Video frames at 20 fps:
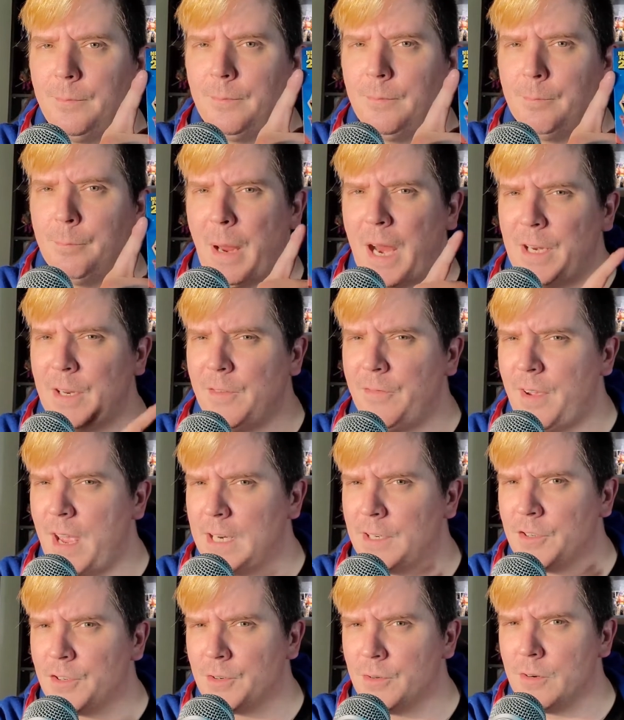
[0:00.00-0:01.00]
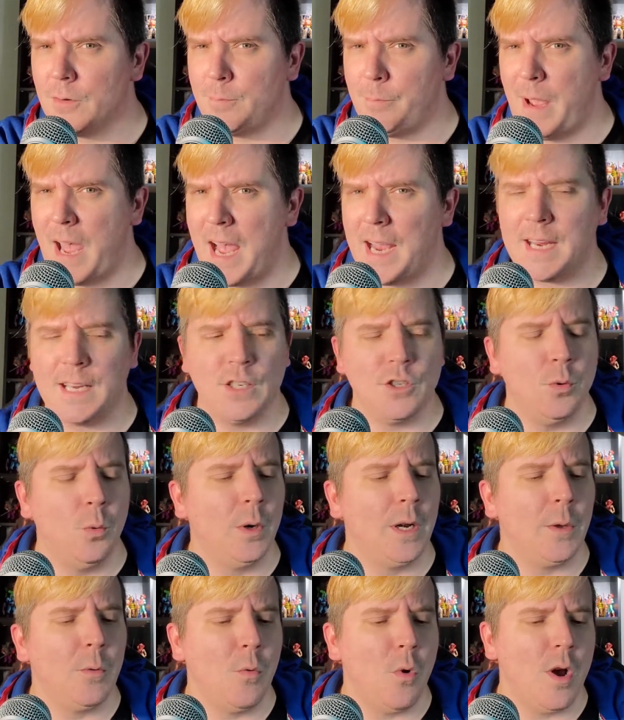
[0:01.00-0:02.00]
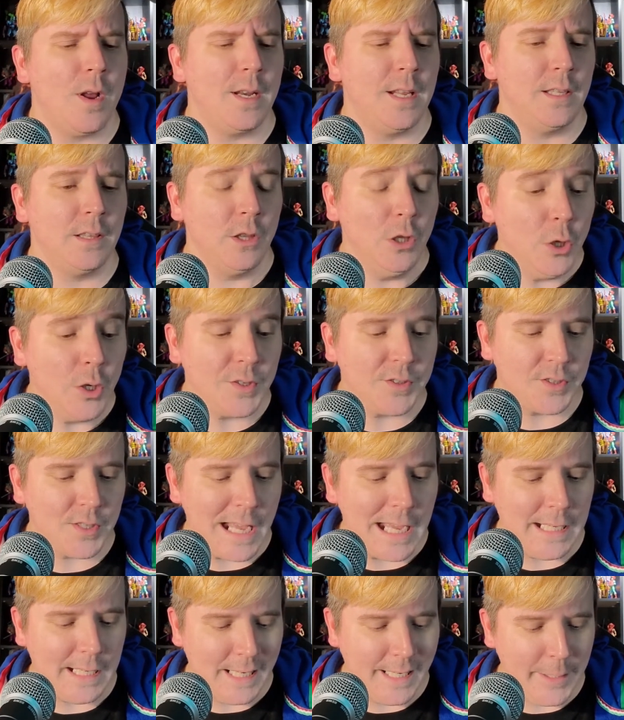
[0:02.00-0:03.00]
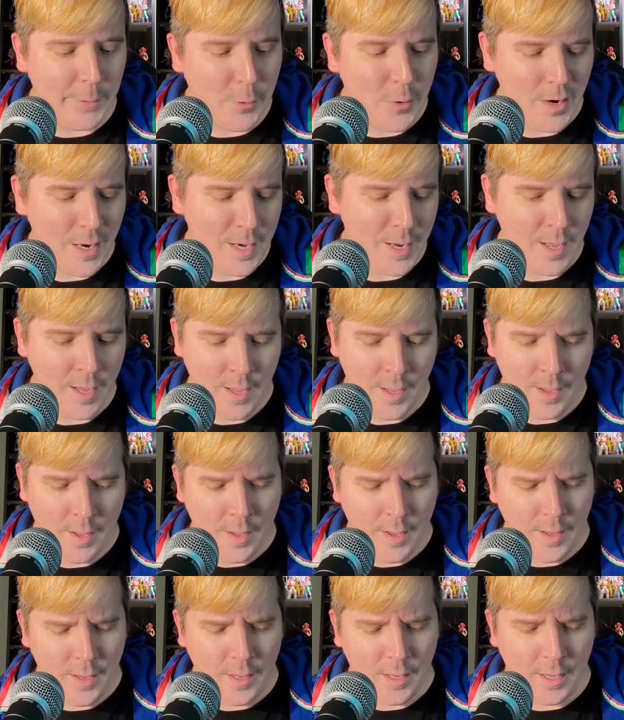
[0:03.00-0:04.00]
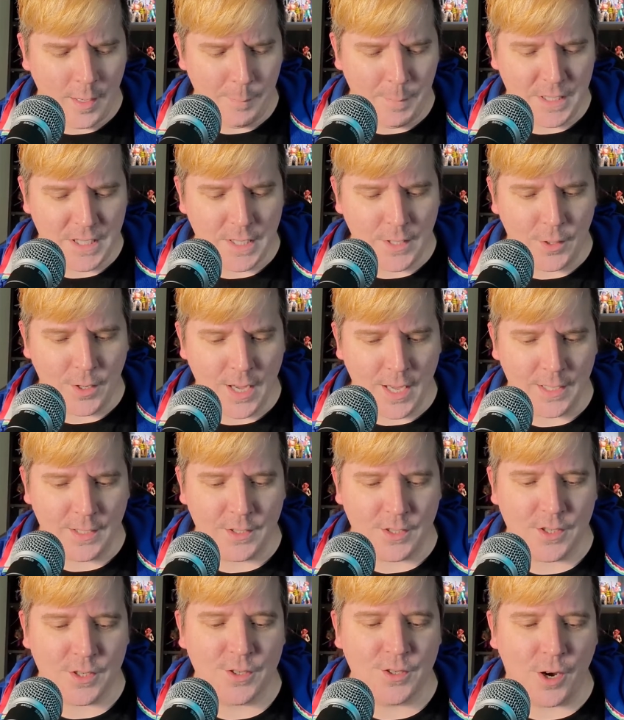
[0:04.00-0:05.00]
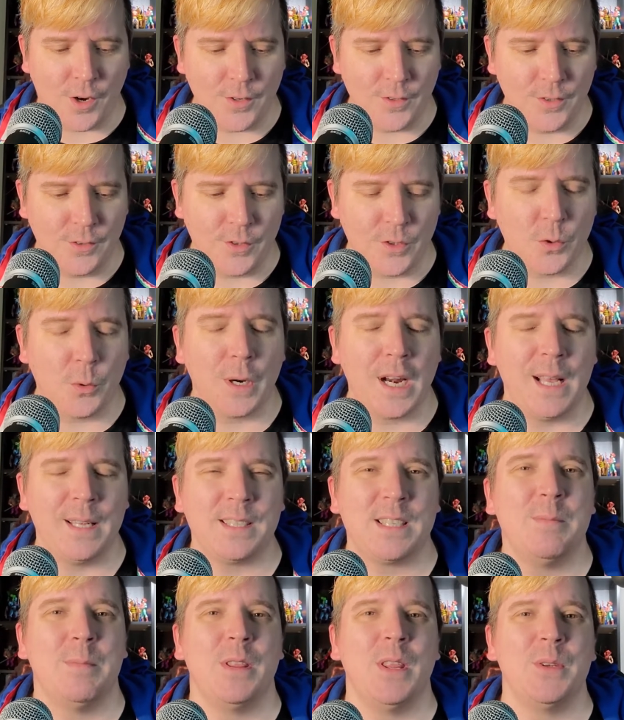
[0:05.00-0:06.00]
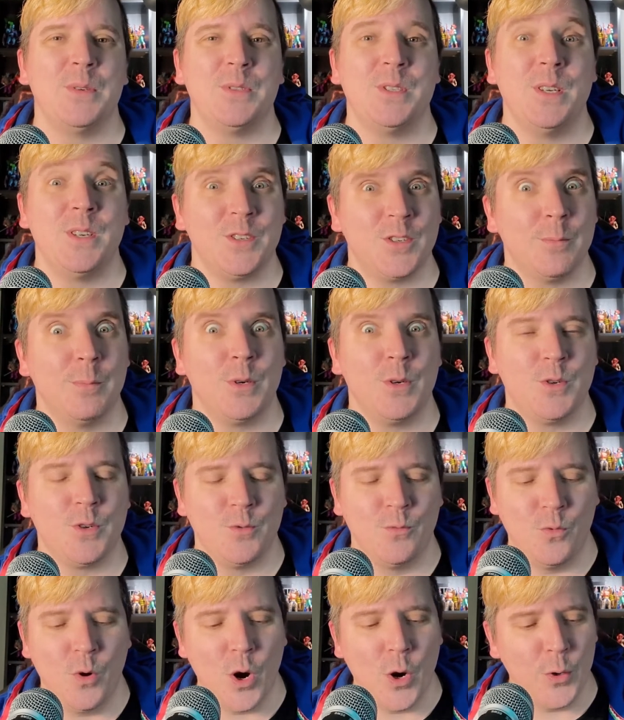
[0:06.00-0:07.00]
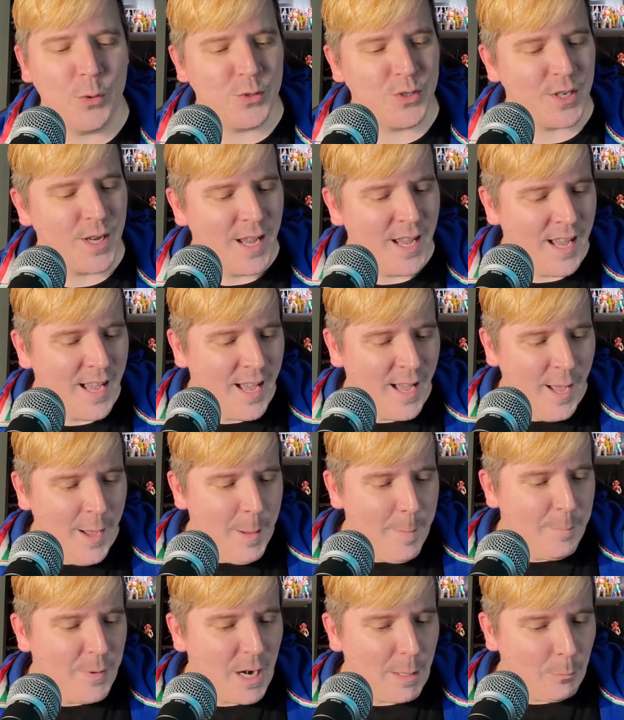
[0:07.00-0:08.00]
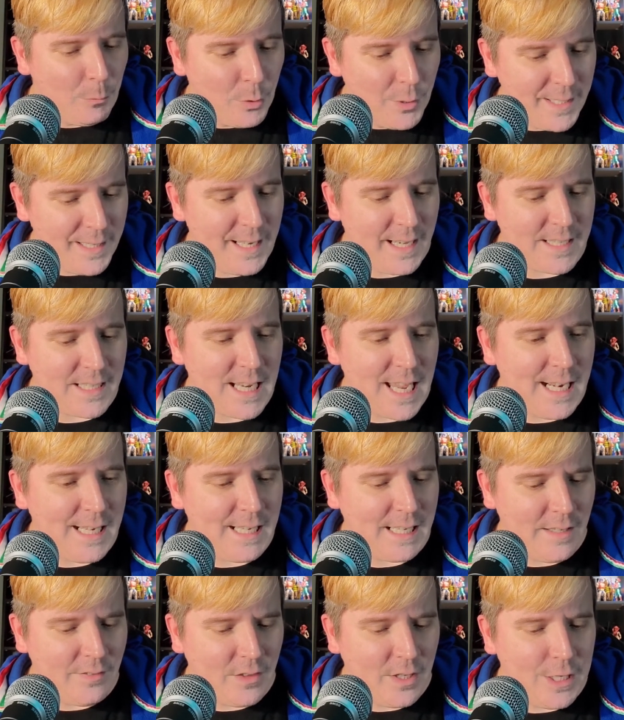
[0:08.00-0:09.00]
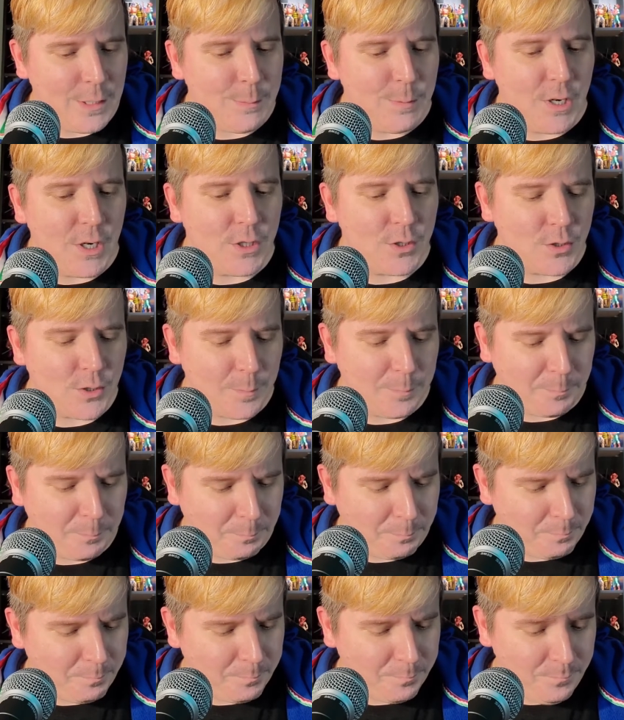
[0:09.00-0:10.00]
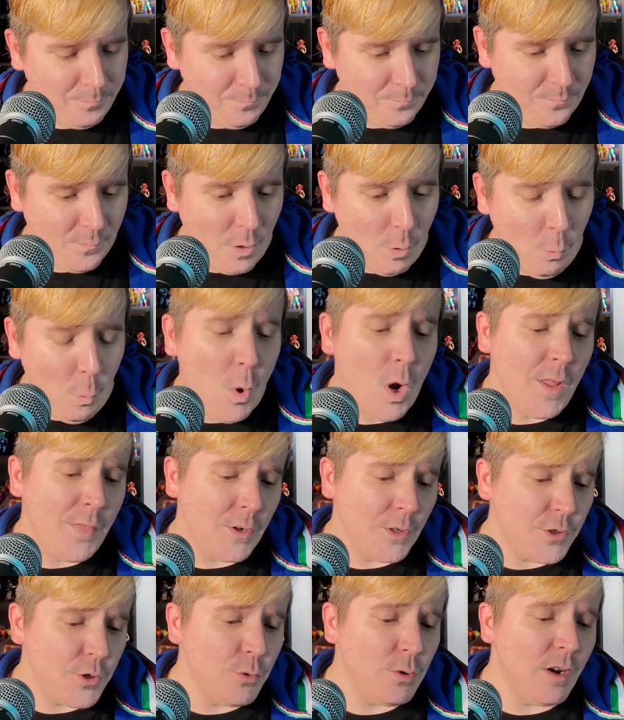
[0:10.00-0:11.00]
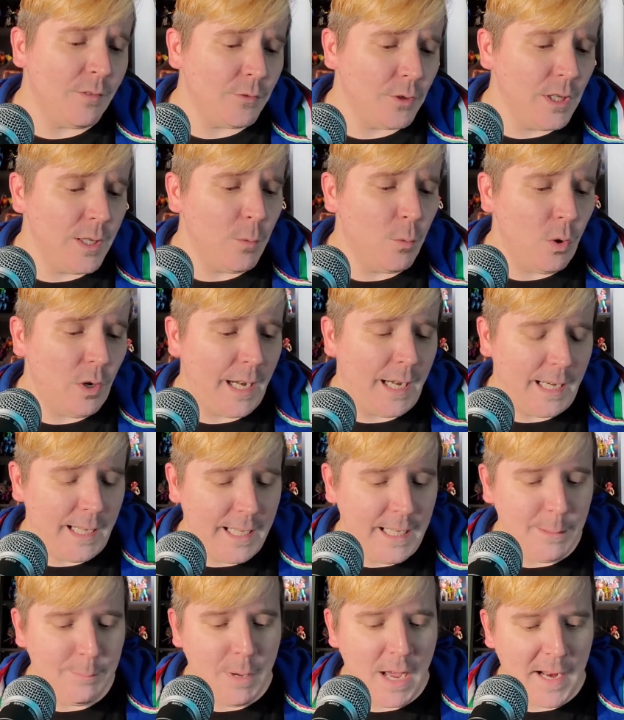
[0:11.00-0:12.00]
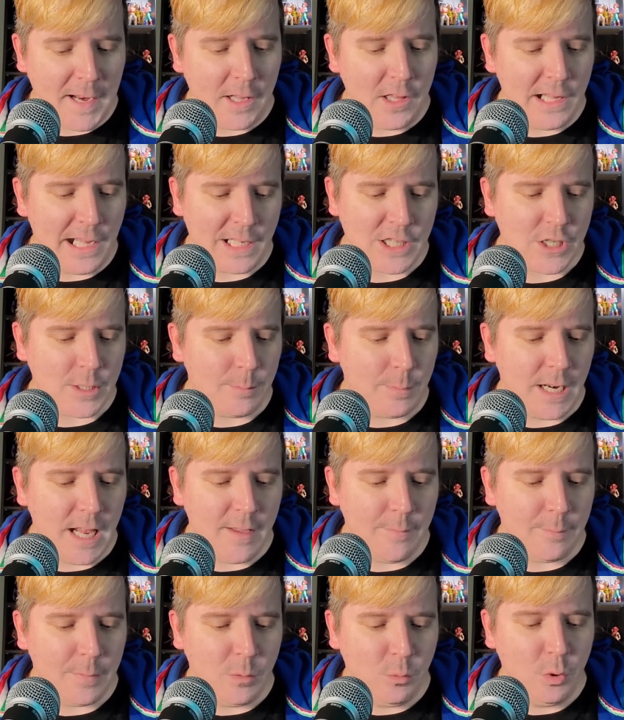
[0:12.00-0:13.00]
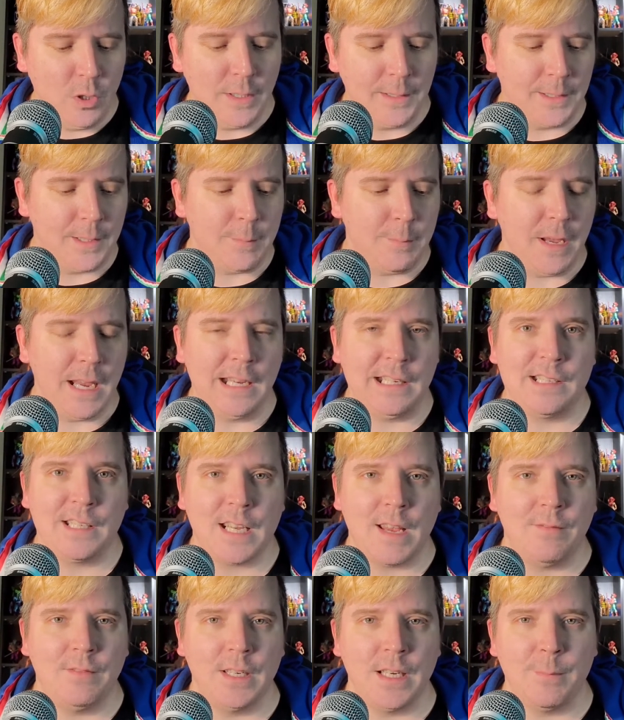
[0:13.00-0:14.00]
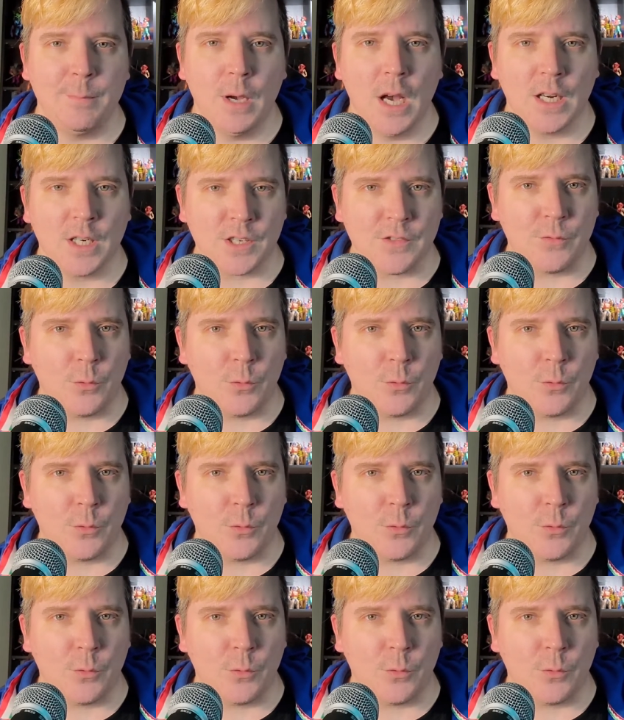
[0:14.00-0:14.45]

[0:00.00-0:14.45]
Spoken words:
manufactured back in 21, it looks like anyway. Mattel kind of starting to sort out some of those distribution woes. But I'm really excited to get these because one, or two, I've really wanted in my collection, but I haven't been willing to pay $70